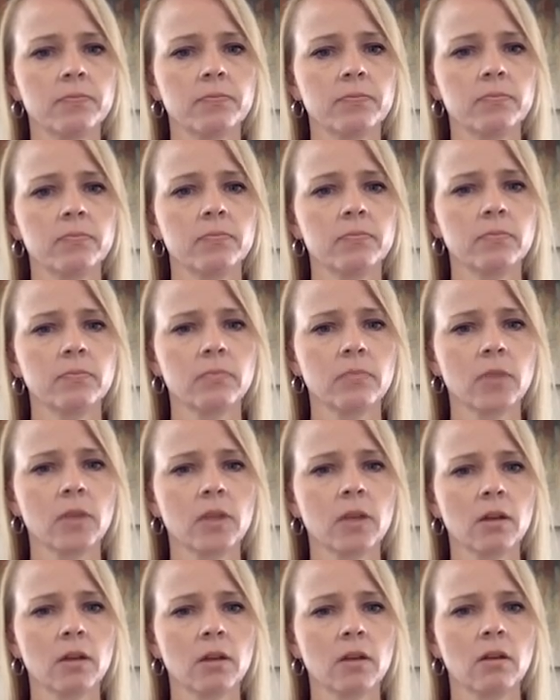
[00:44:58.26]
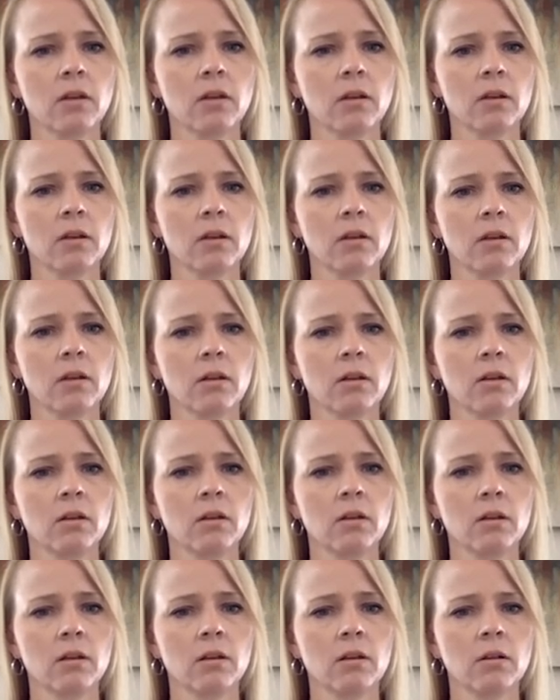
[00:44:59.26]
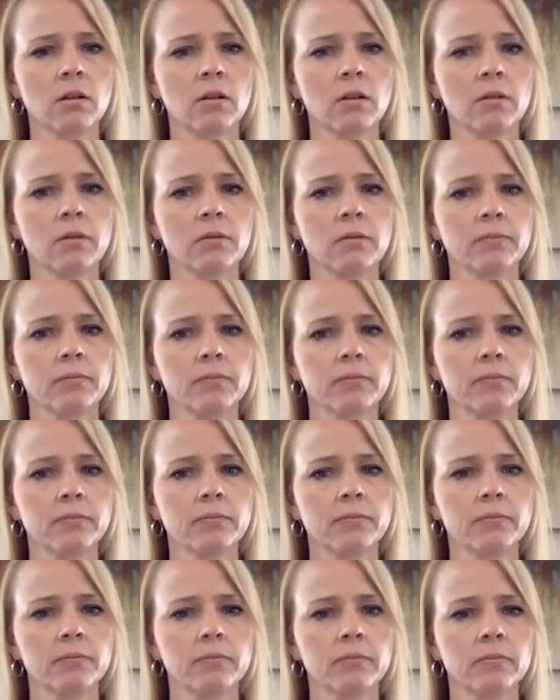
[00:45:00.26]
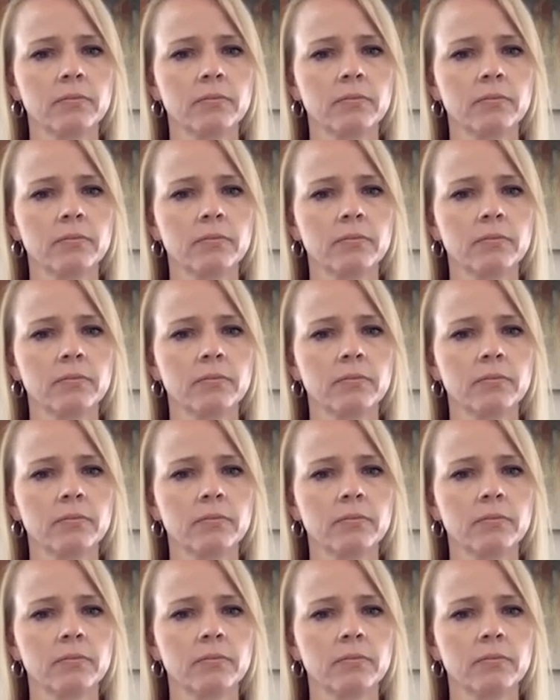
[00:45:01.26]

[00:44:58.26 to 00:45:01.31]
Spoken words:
The person shown says nothing.